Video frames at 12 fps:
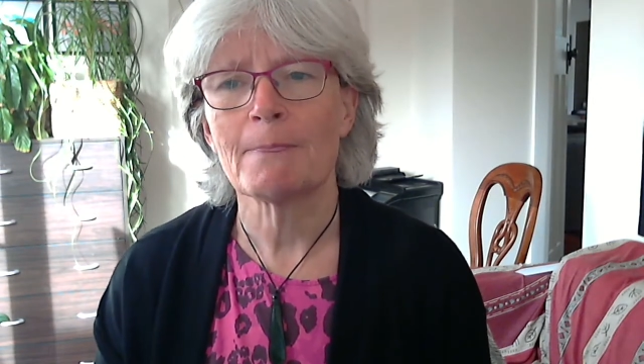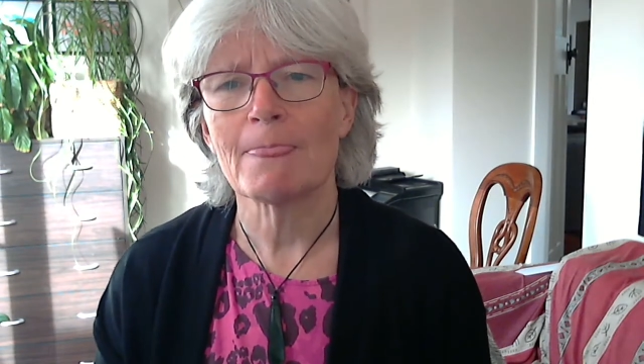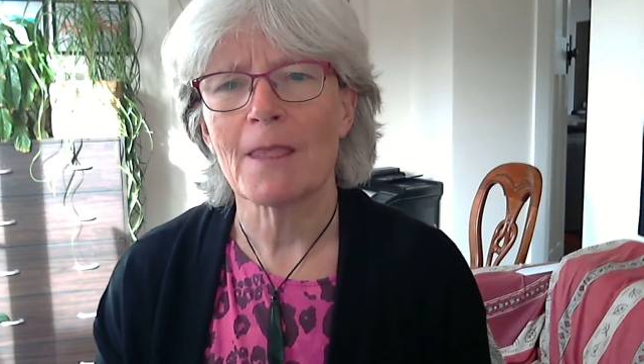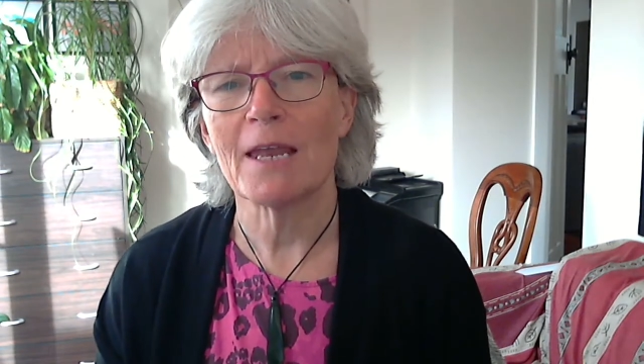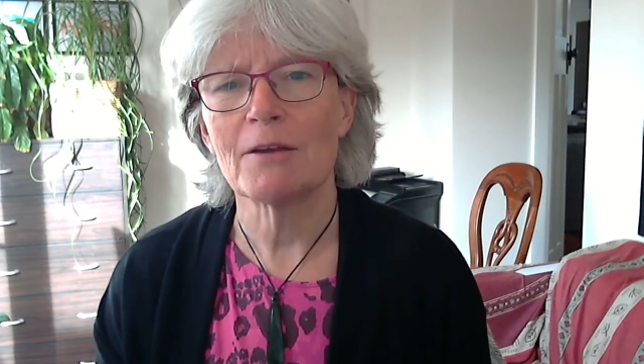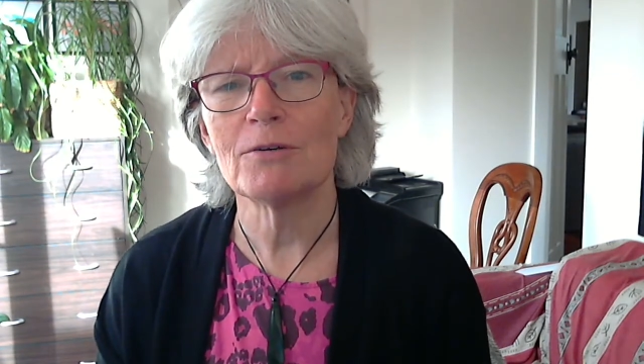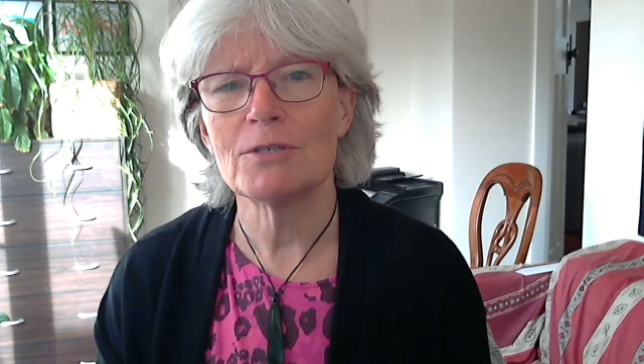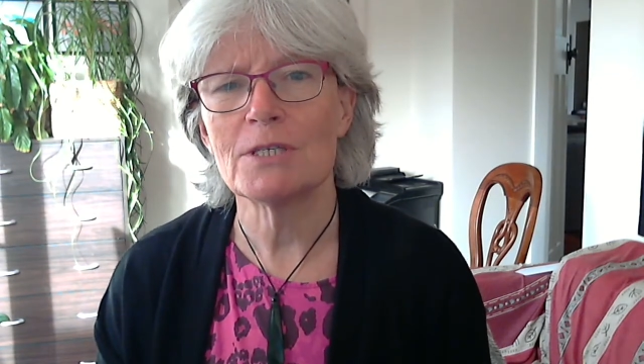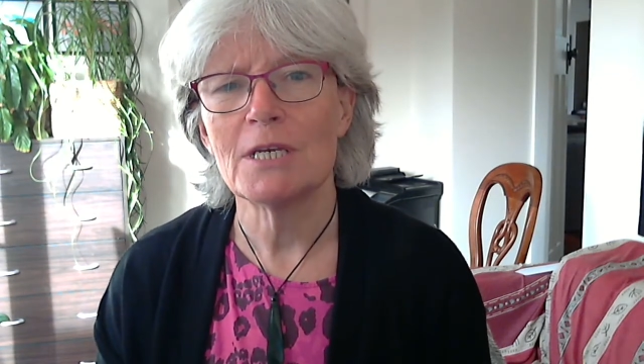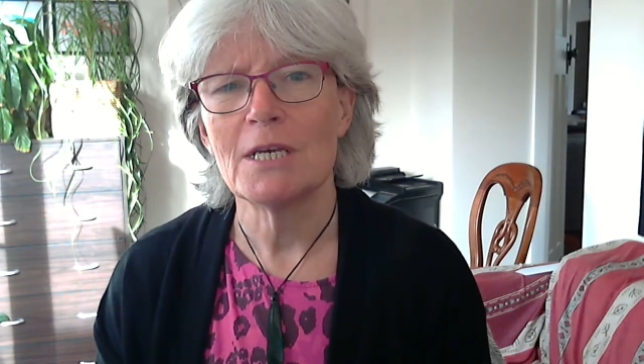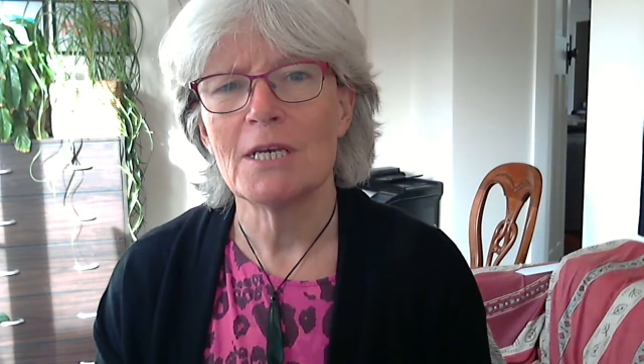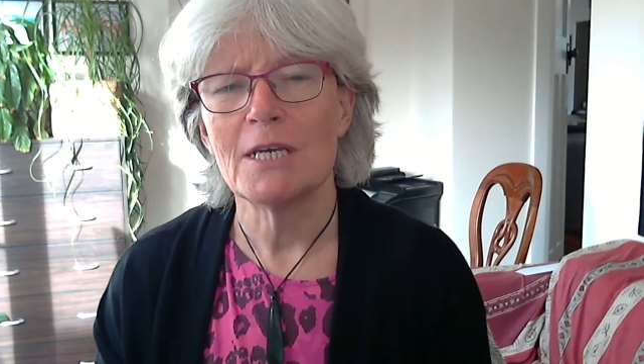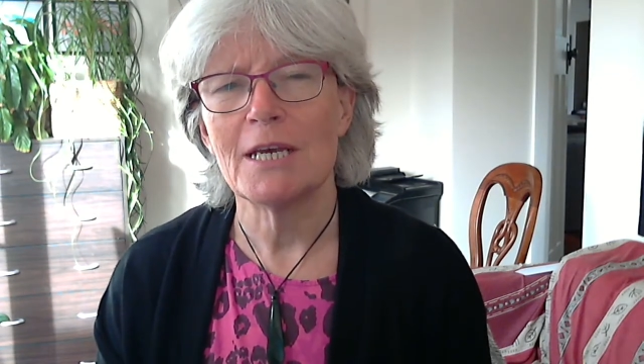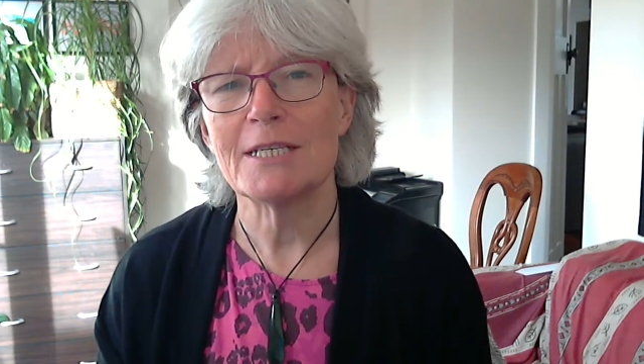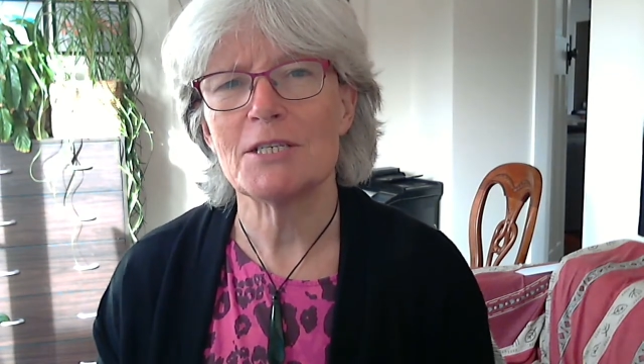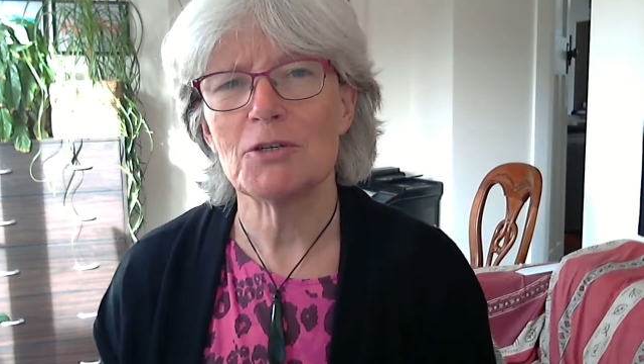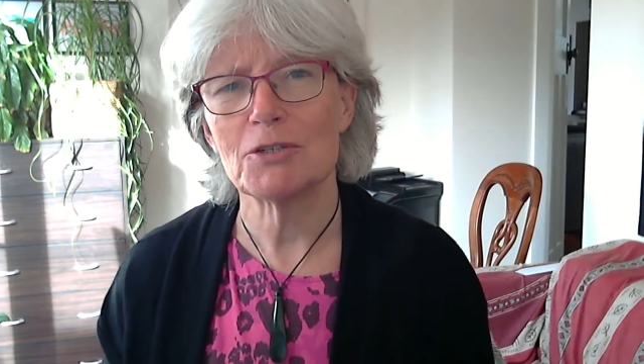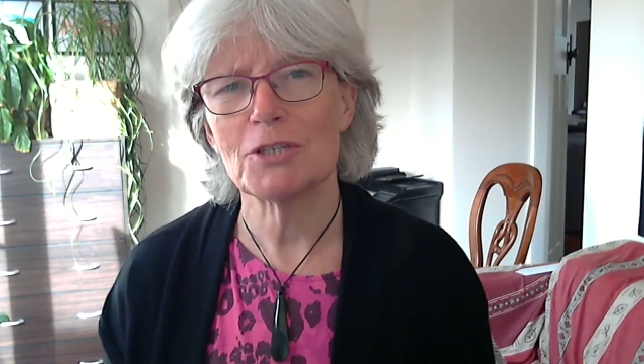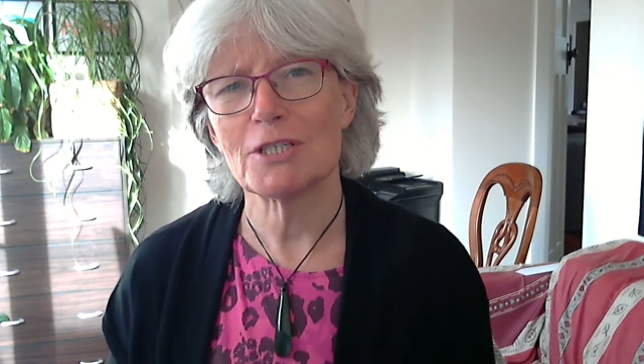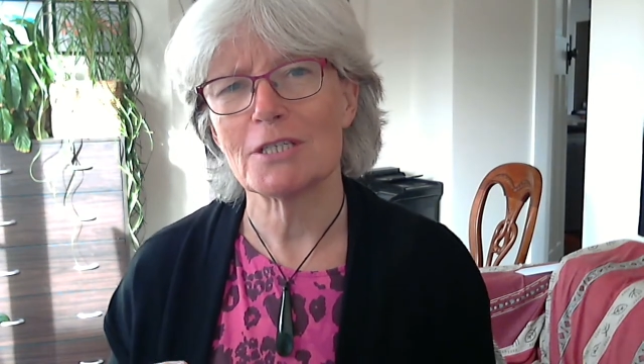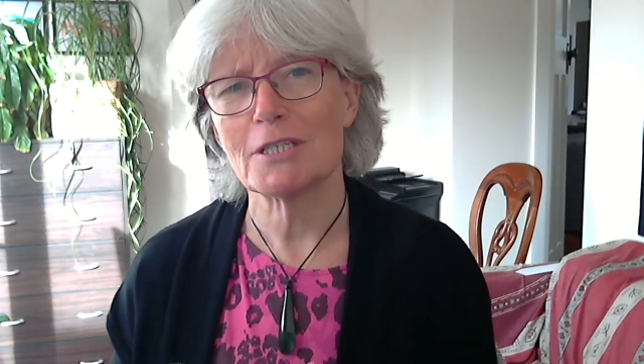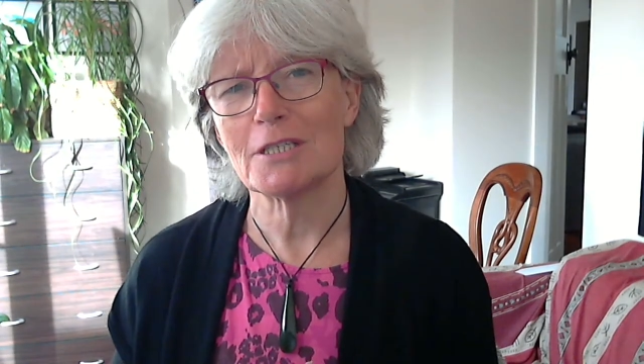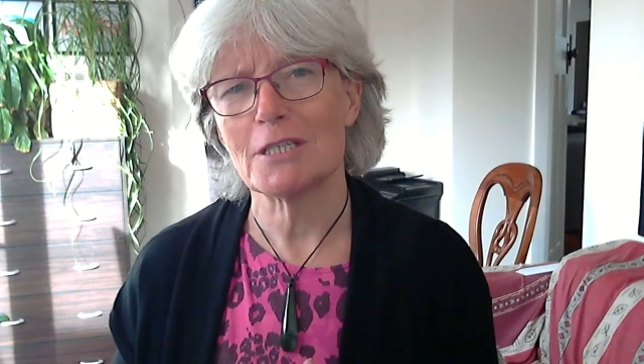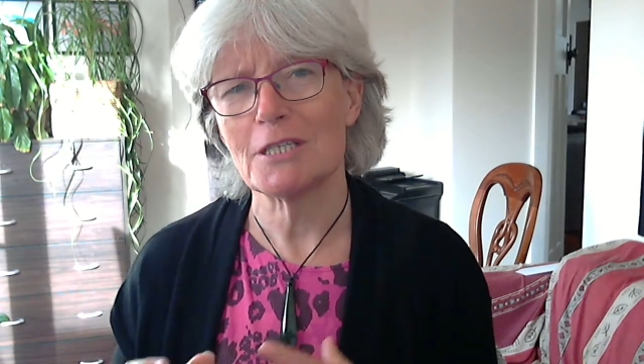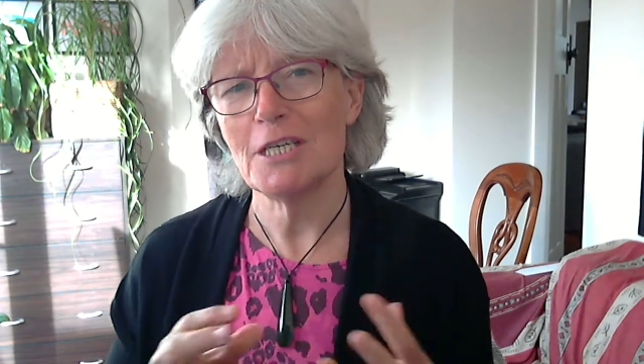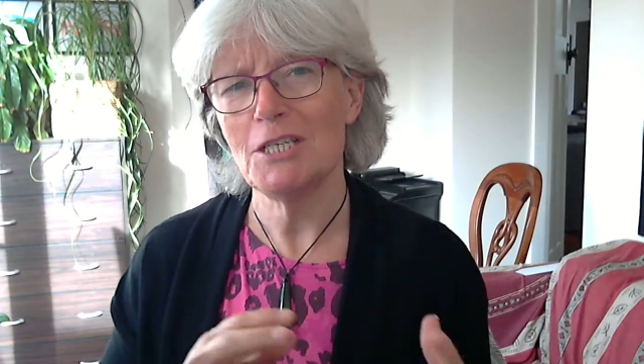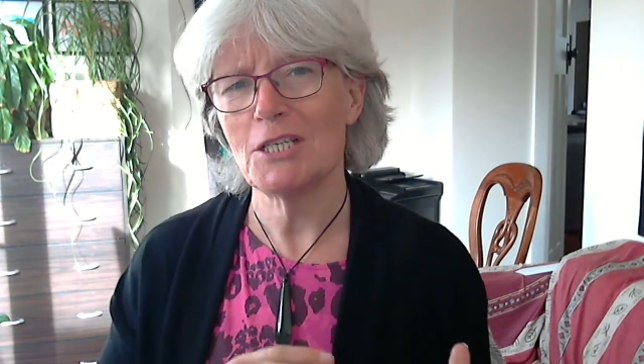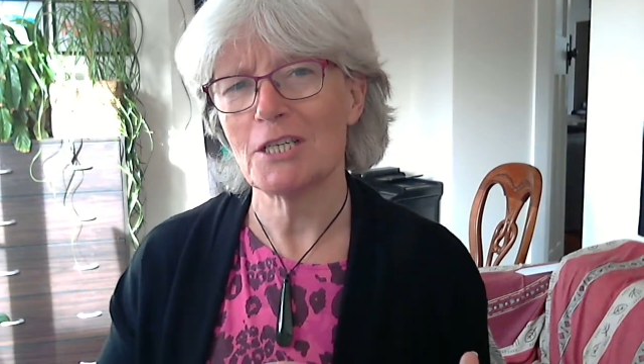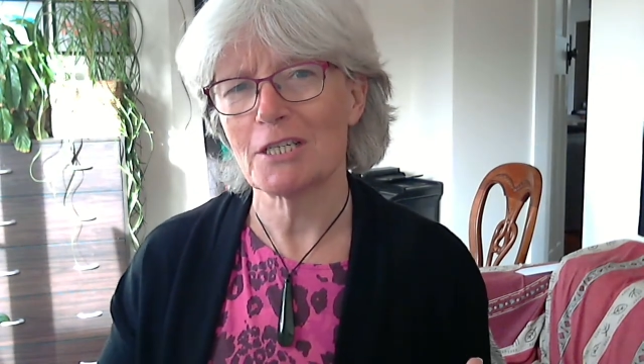And of course it's not just the teaching